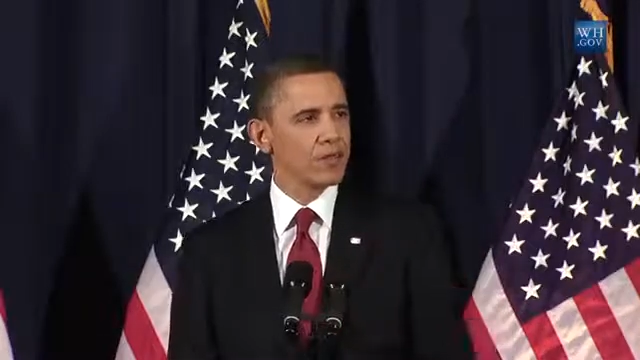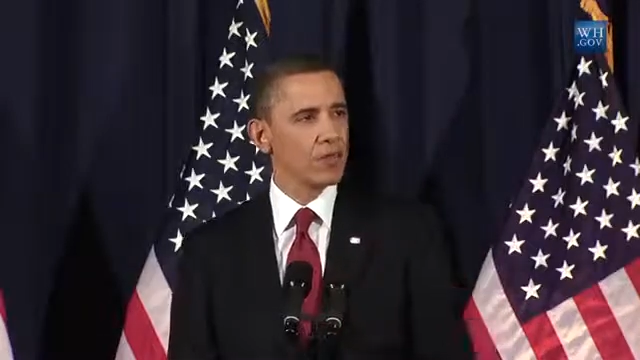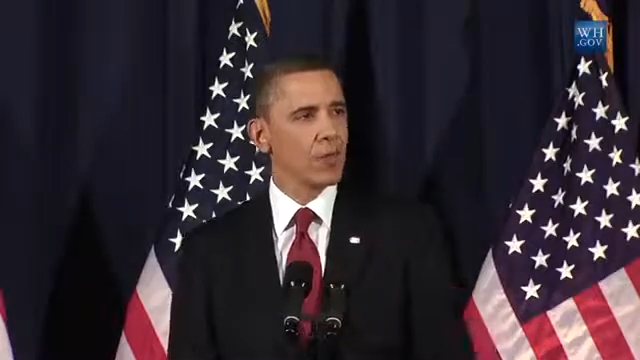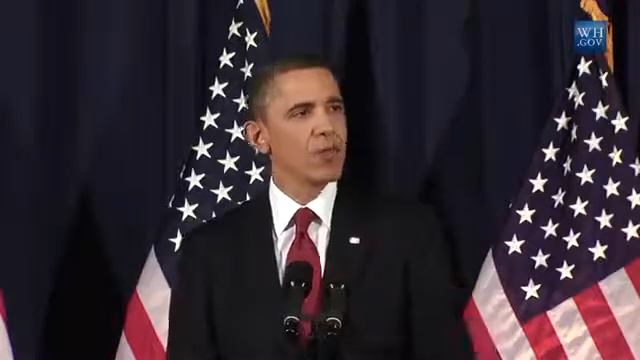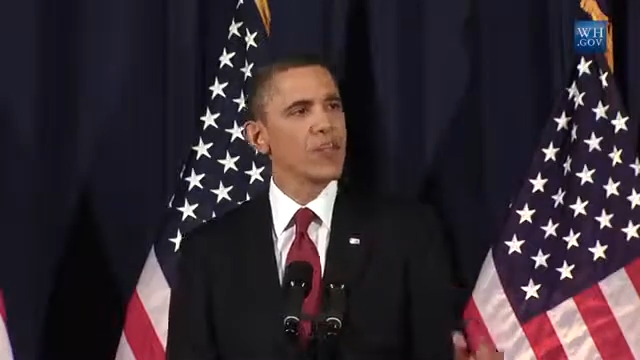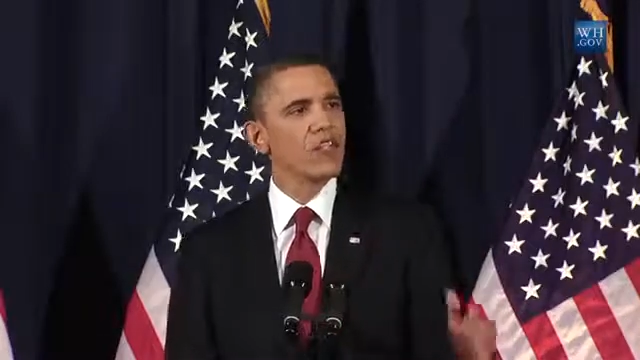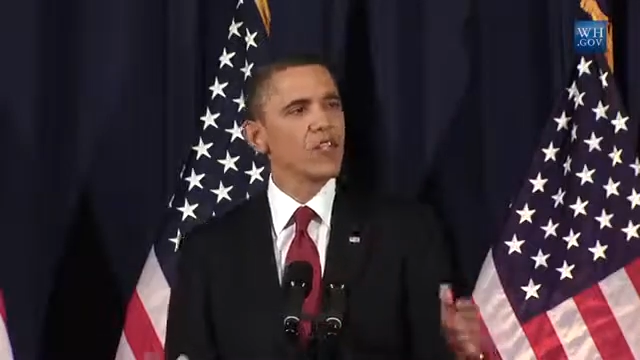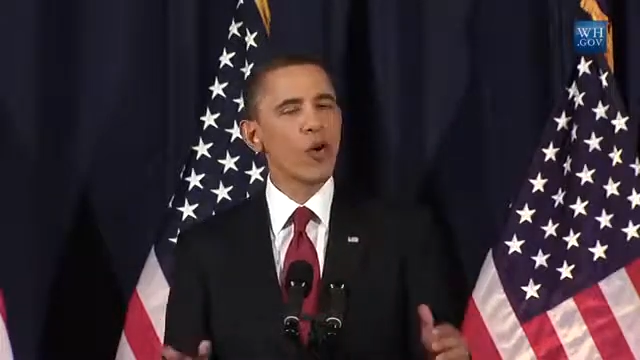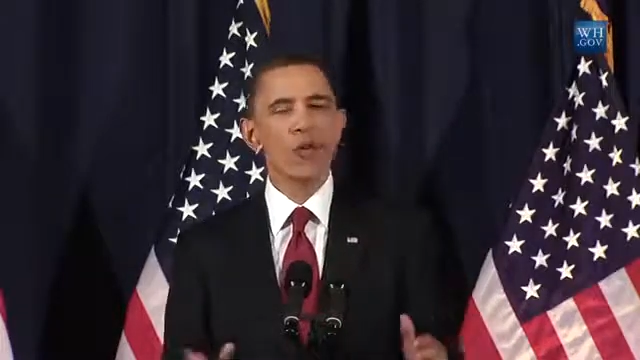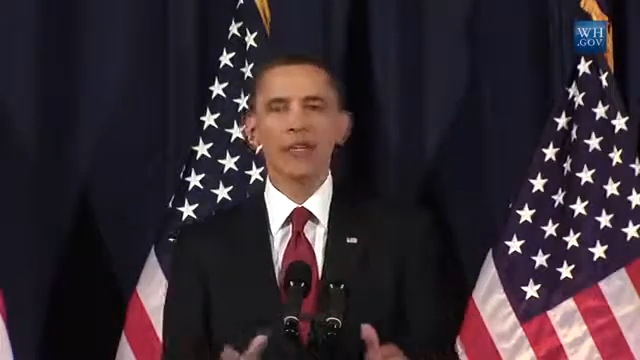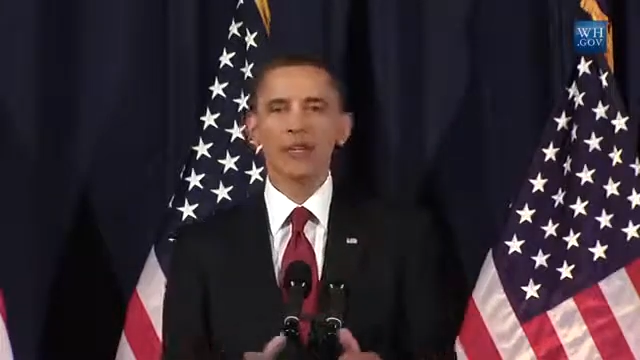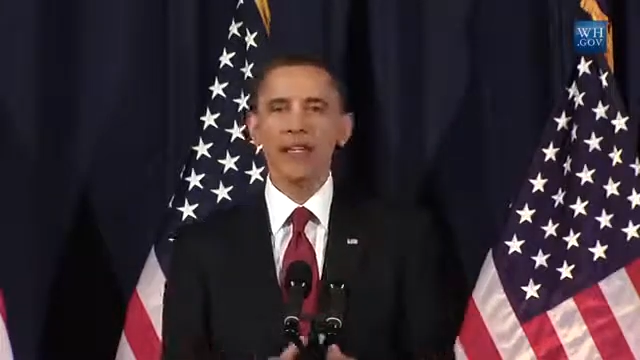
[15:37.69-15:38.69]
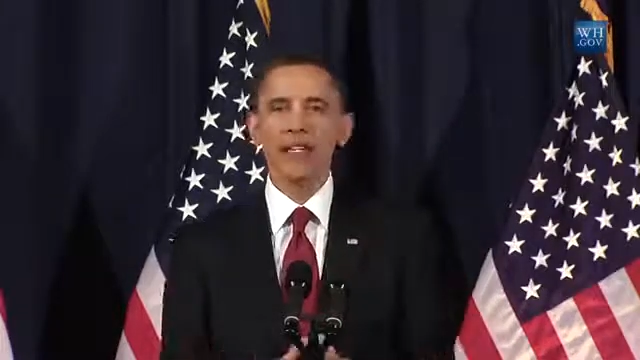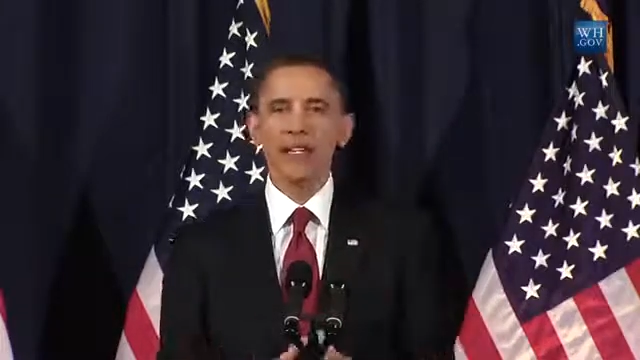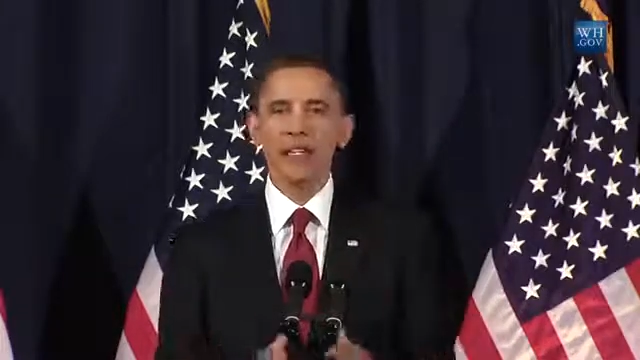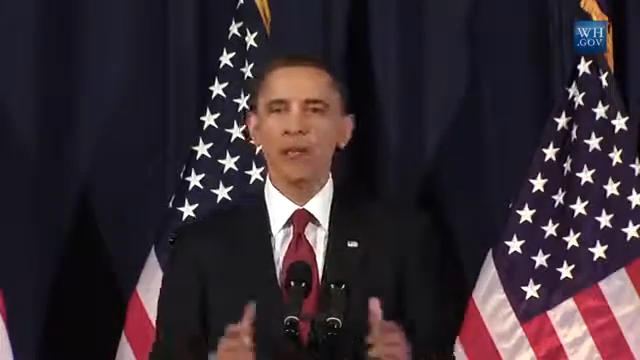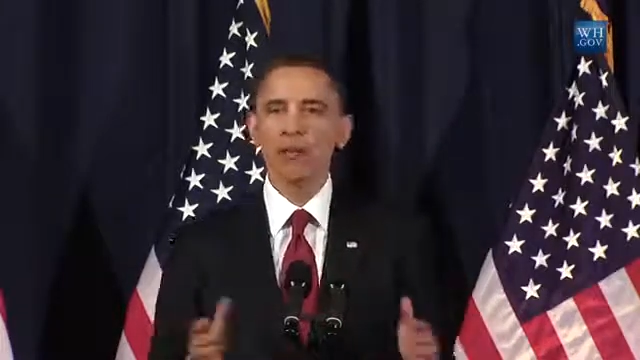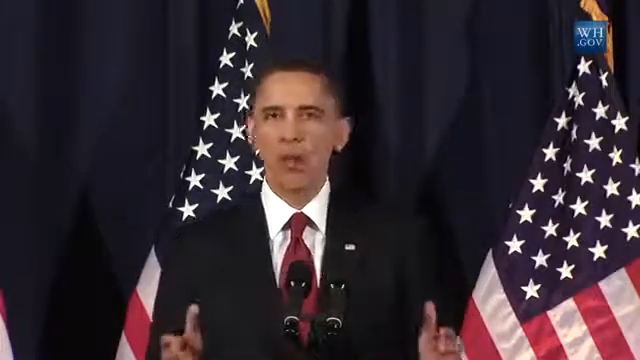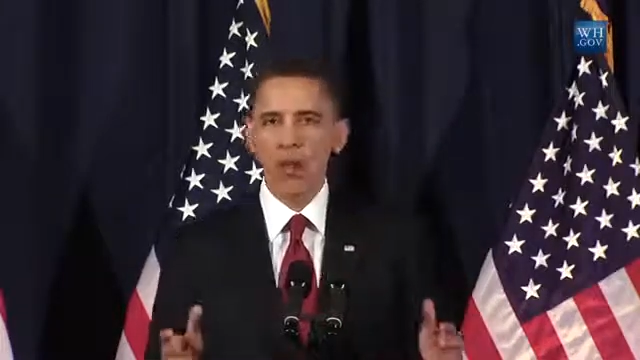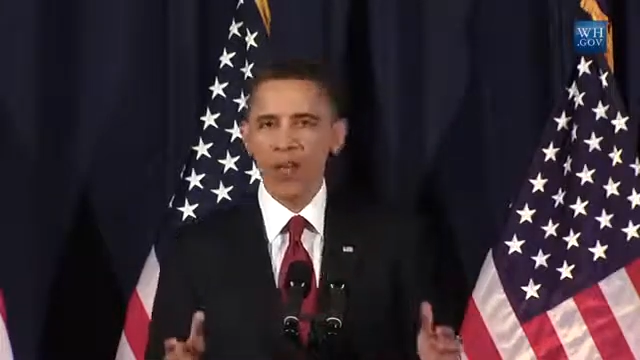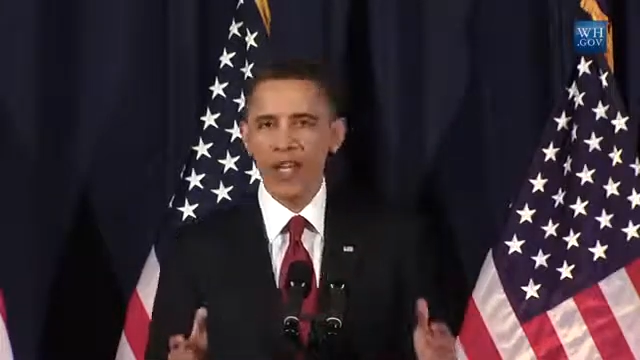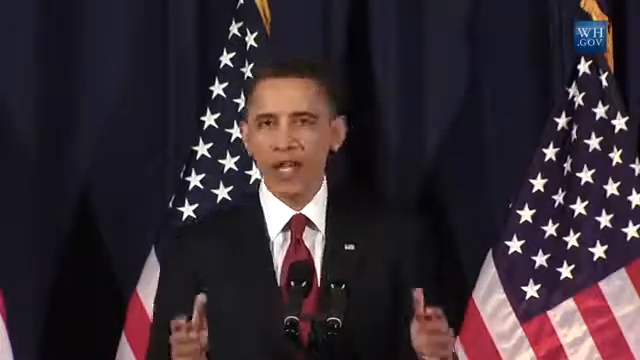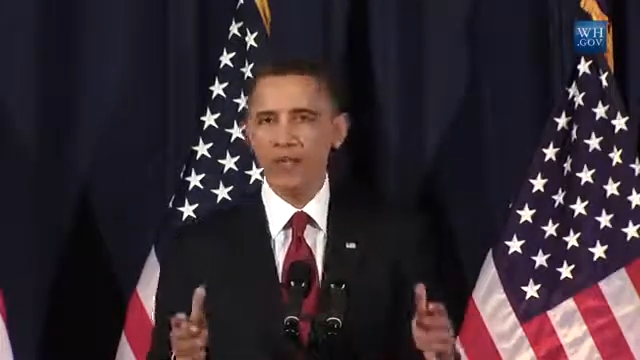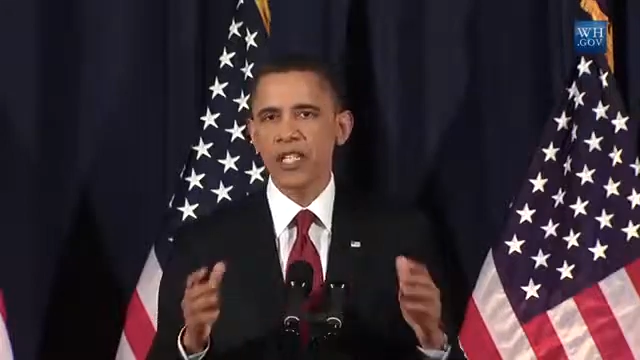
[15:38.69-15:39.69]
would have been shown to be little more
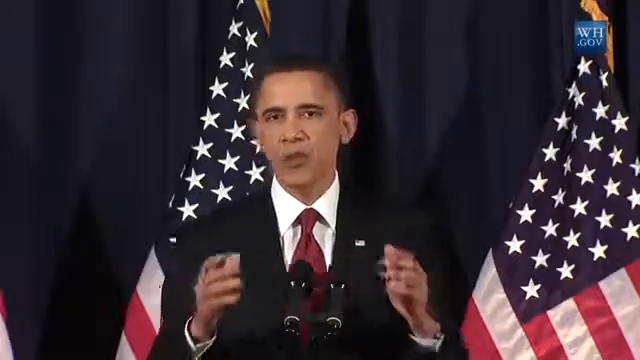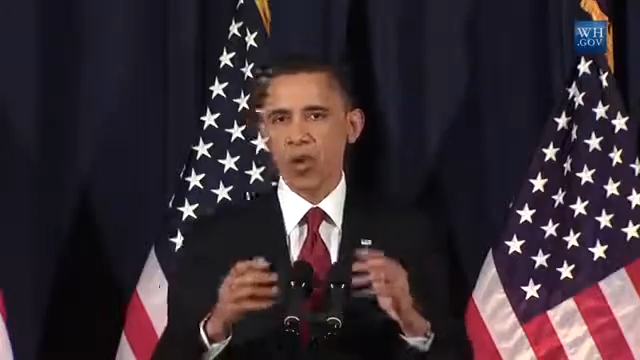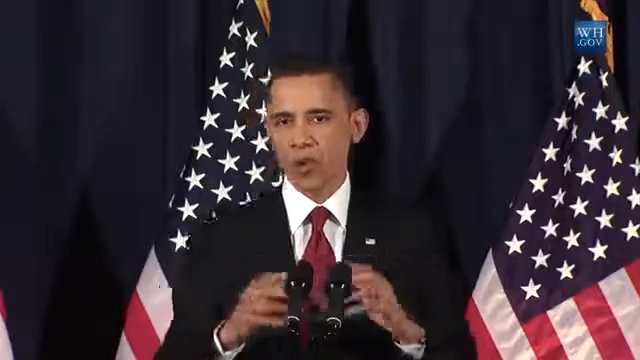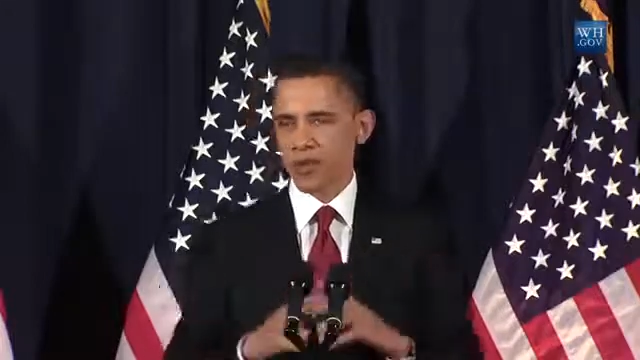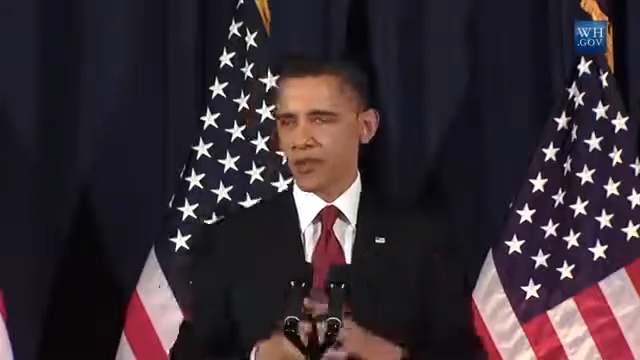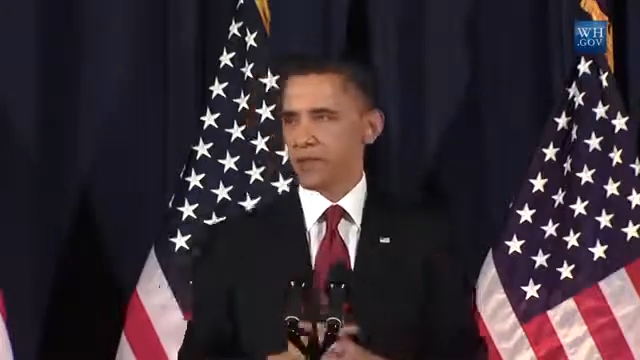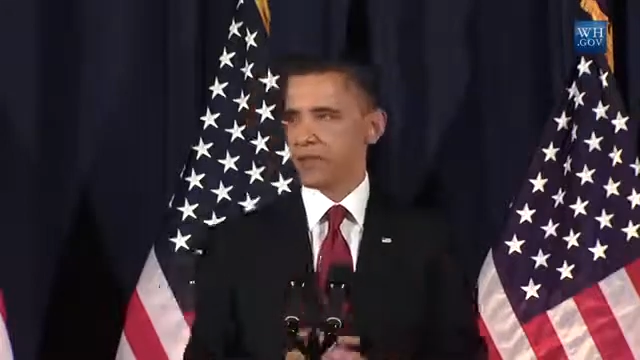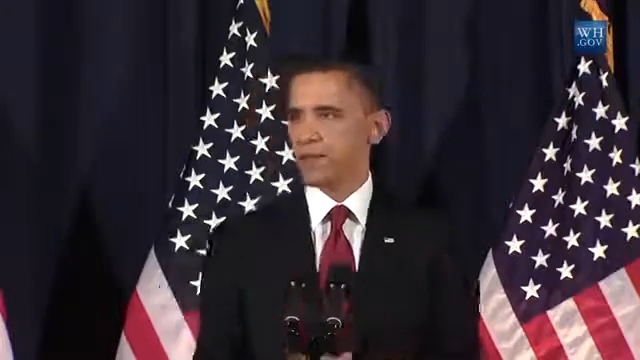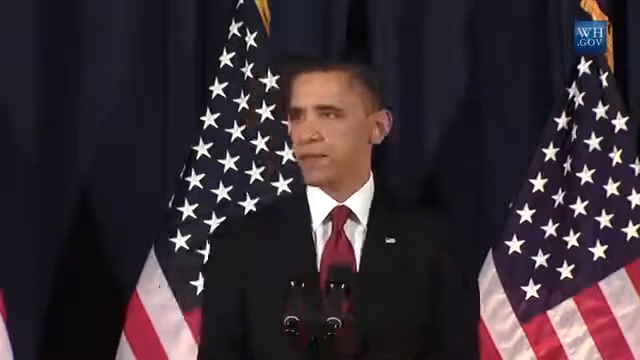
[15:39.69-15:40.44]
than empty words,